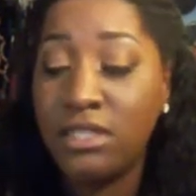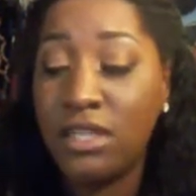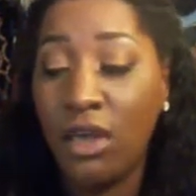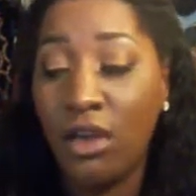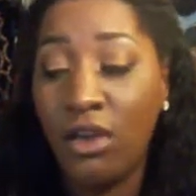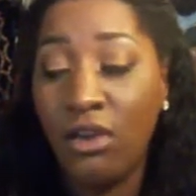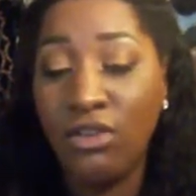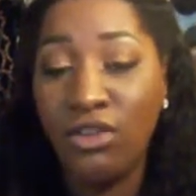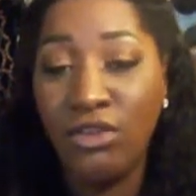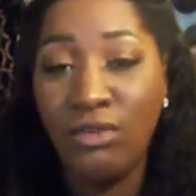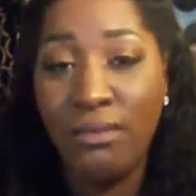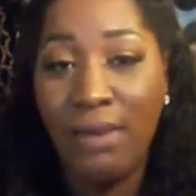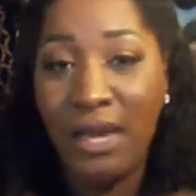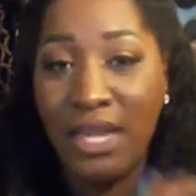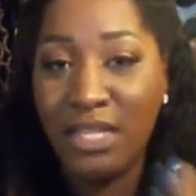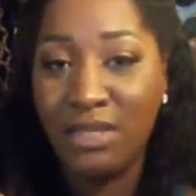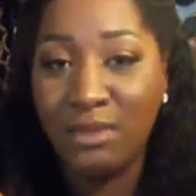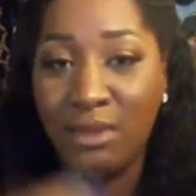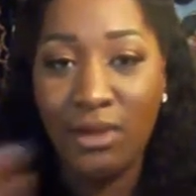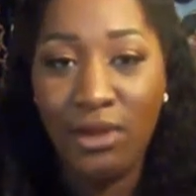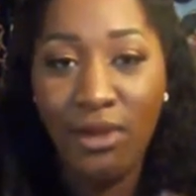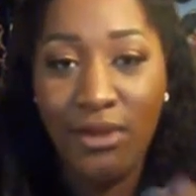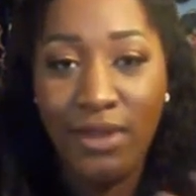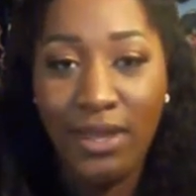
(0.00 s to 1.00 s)
so you might
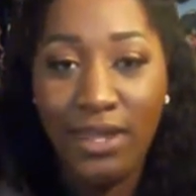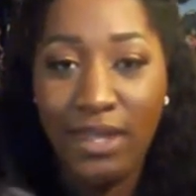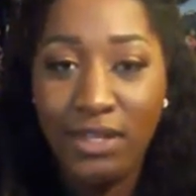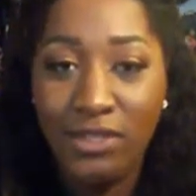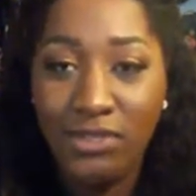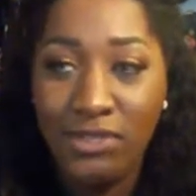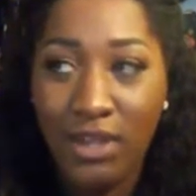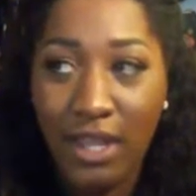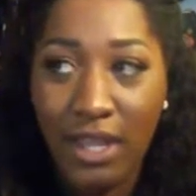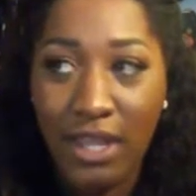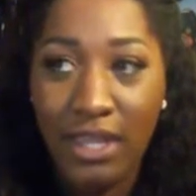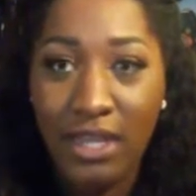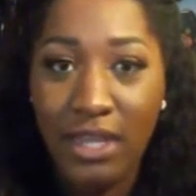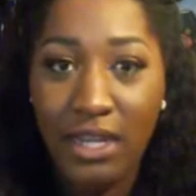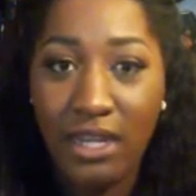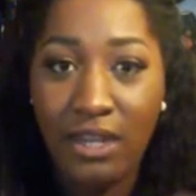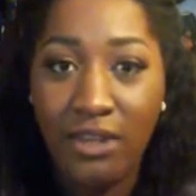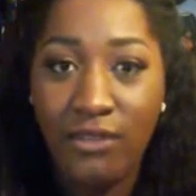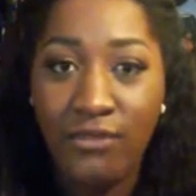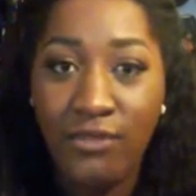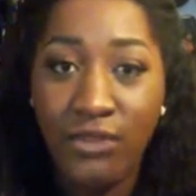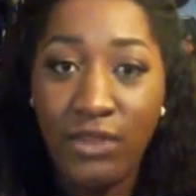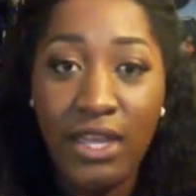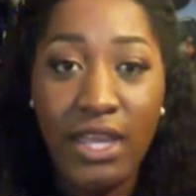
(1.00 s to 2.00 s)
as well go ahead and try and get it
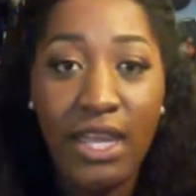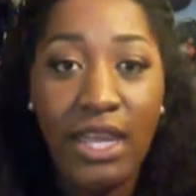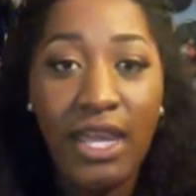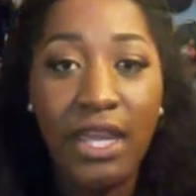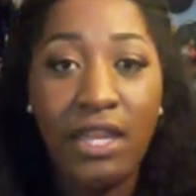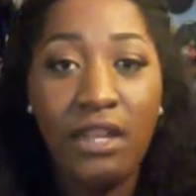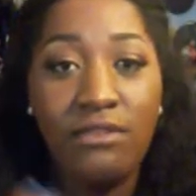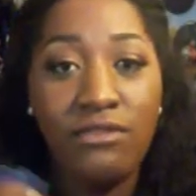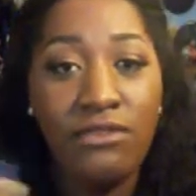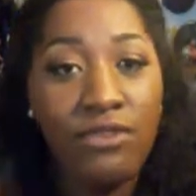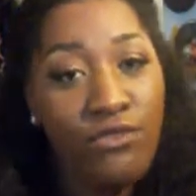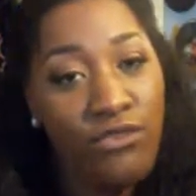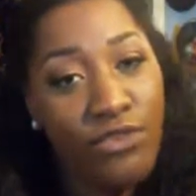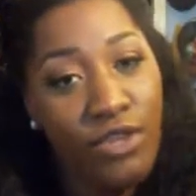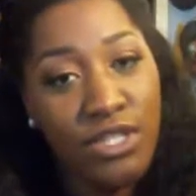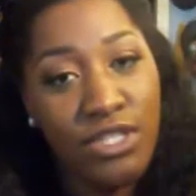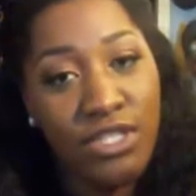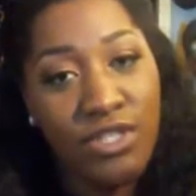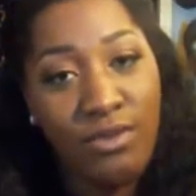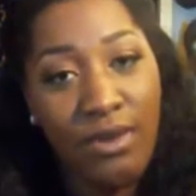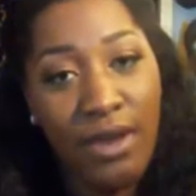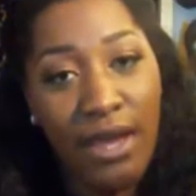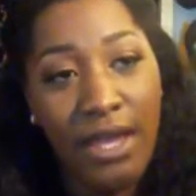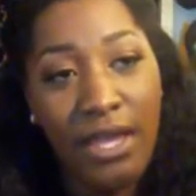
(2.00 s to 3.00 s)
if you can, if your
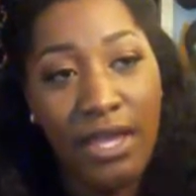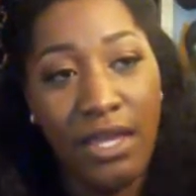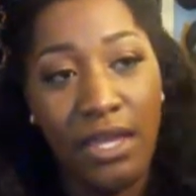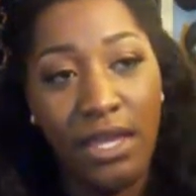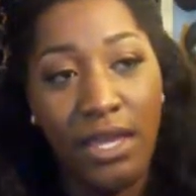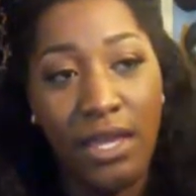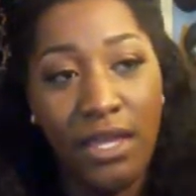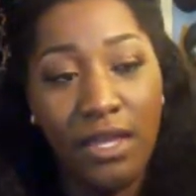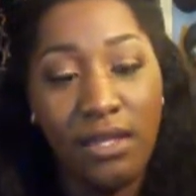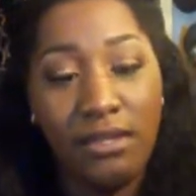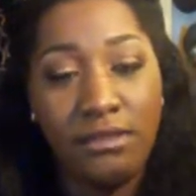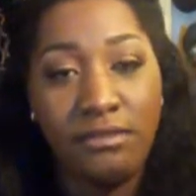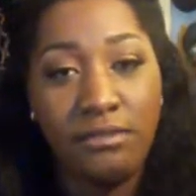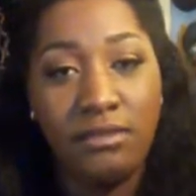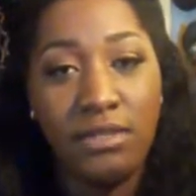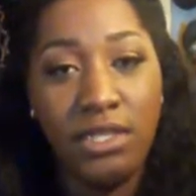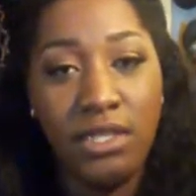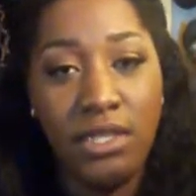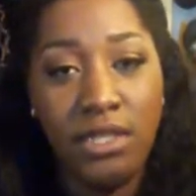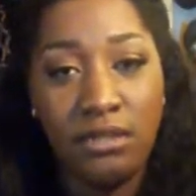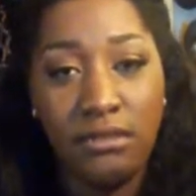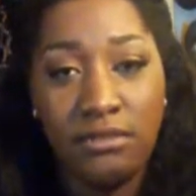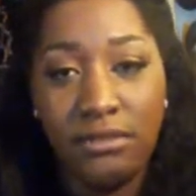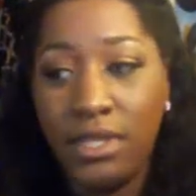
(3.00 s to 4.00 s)
funds are right, and, you
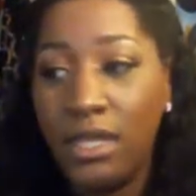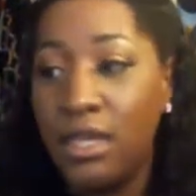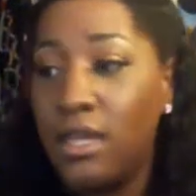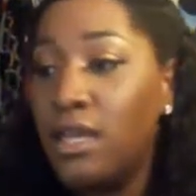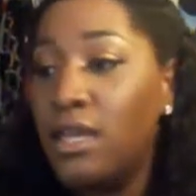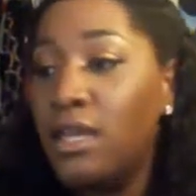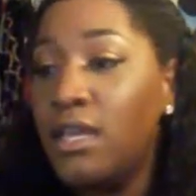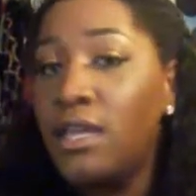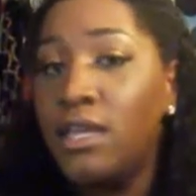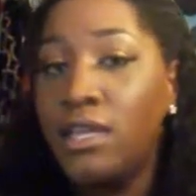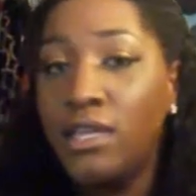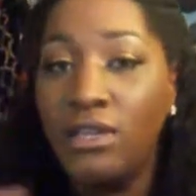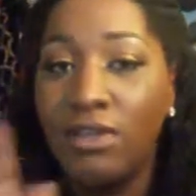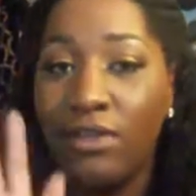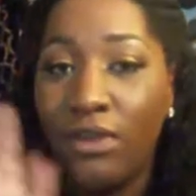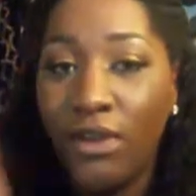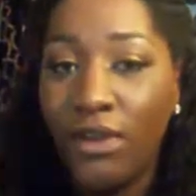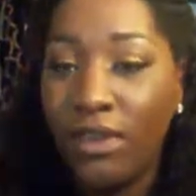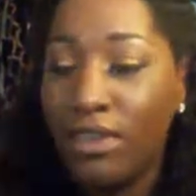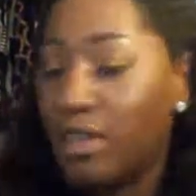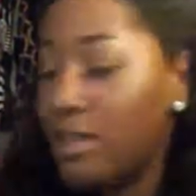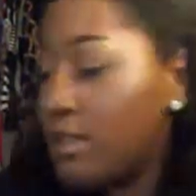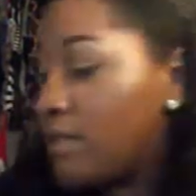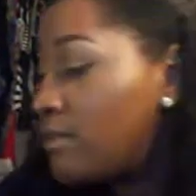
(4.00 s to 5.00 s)
know you know
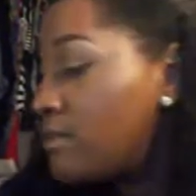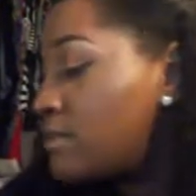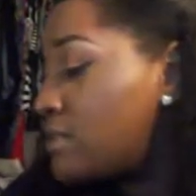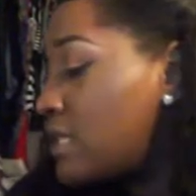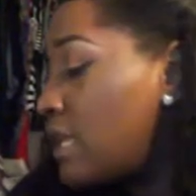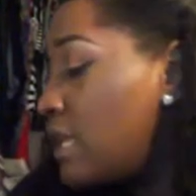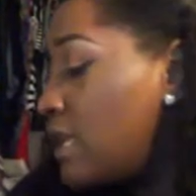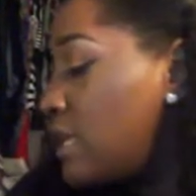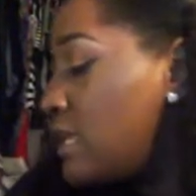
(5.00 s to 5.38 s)
how that goes.